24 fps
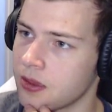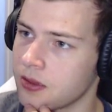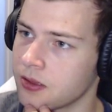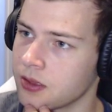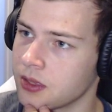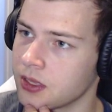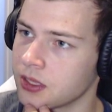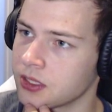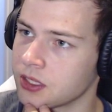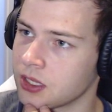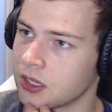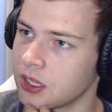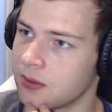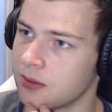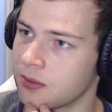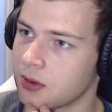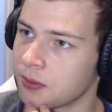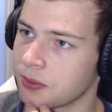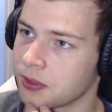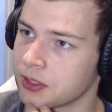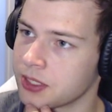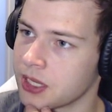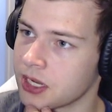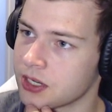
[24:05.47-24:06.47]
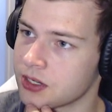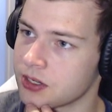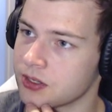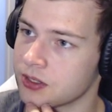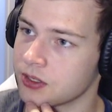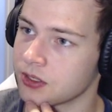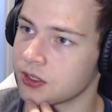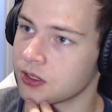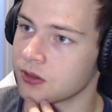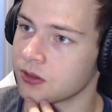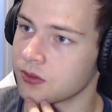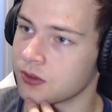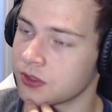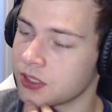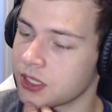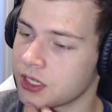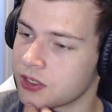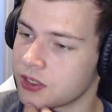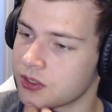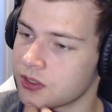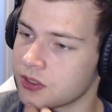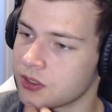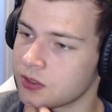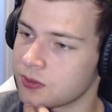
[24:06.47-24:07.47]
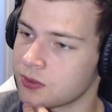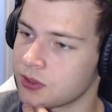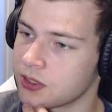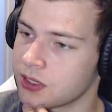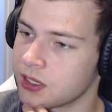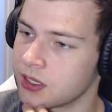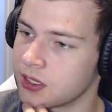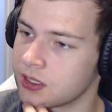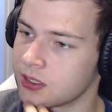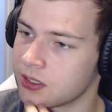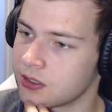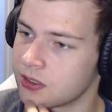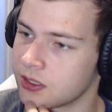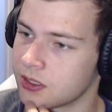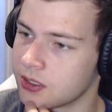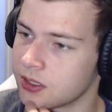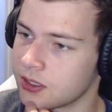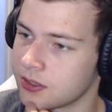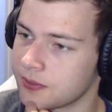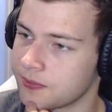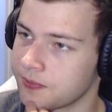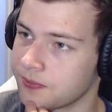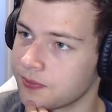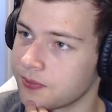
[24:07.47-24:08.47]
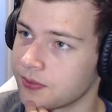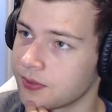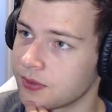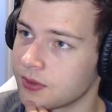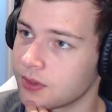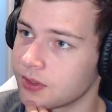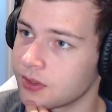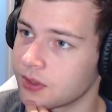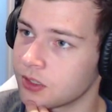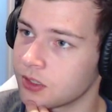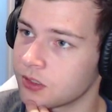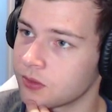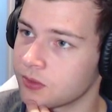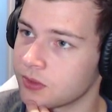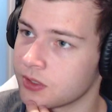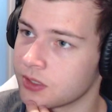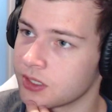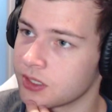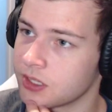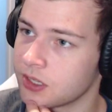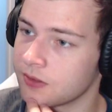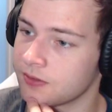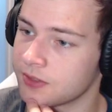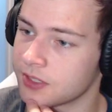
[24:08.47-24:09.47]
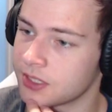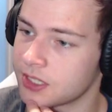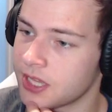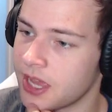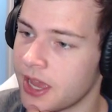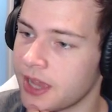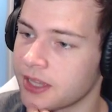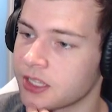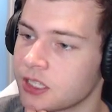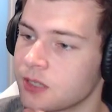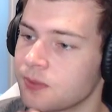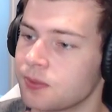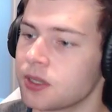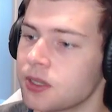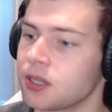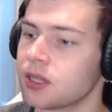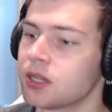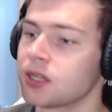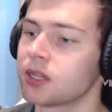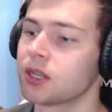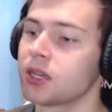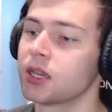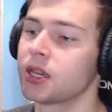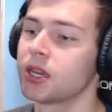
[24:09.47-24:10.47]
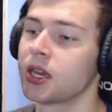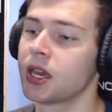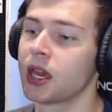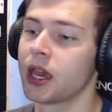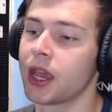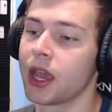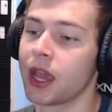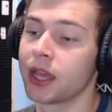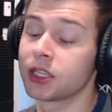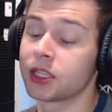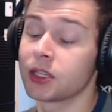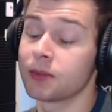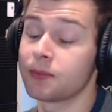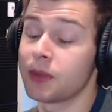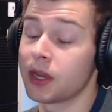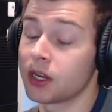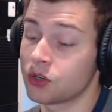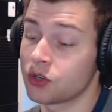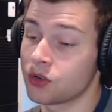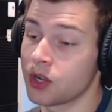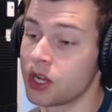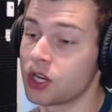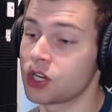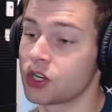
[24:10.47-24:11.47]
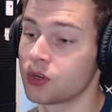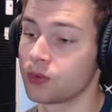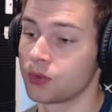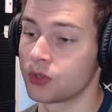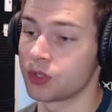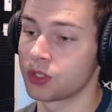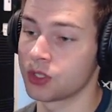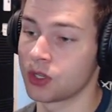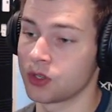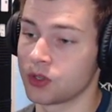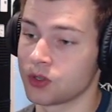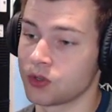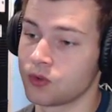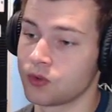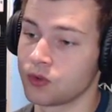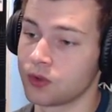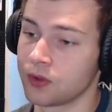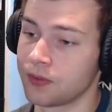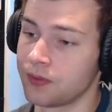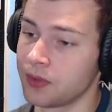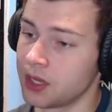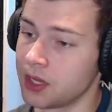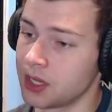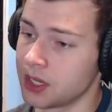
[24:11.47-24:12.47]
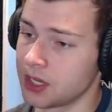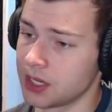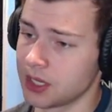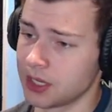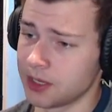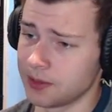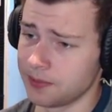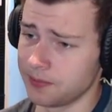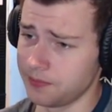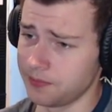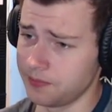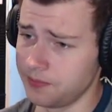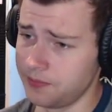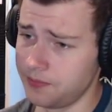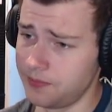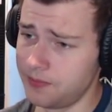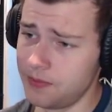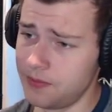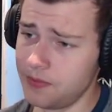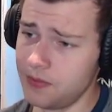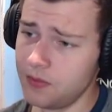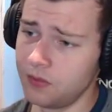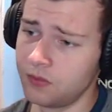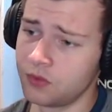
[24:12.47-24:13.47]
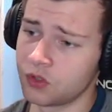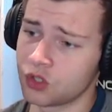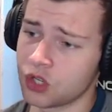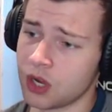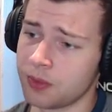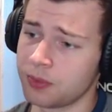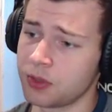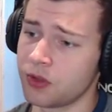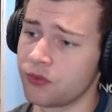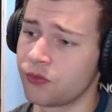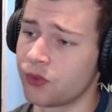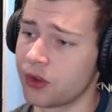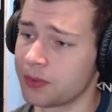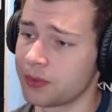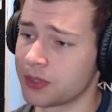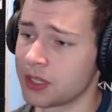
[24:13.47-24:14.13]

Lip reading: It's a lot more protections though, which actually is pretty neat to see. This one gives attack speed and some penetration, which is also cool. If you drop below 40%,